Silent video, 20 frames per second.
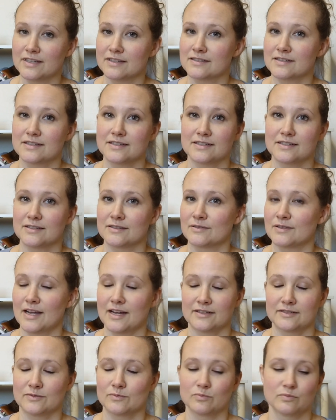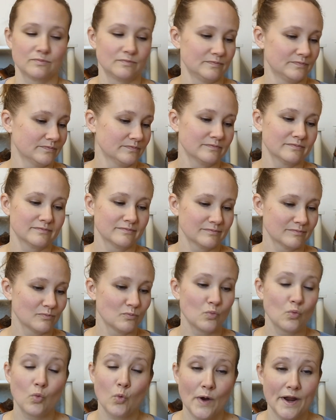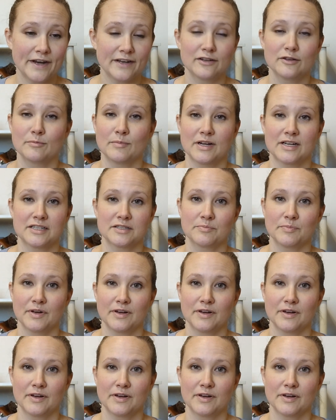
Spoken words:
these. That's way too much,